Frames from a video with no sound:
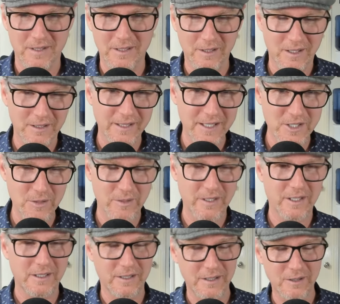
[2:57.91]
I'll let you
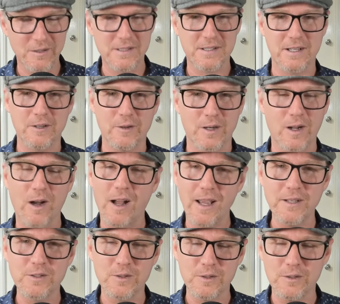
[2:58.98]
in on a little secret.
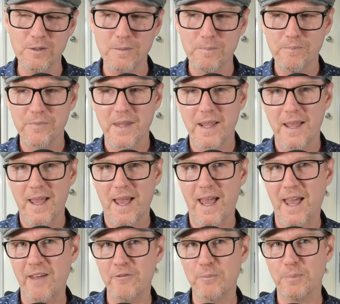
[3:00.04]
I do
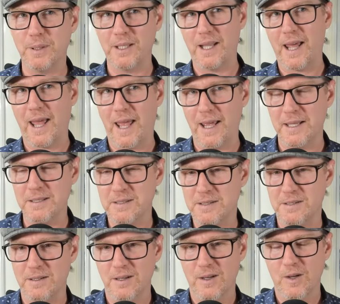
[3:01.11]
have plans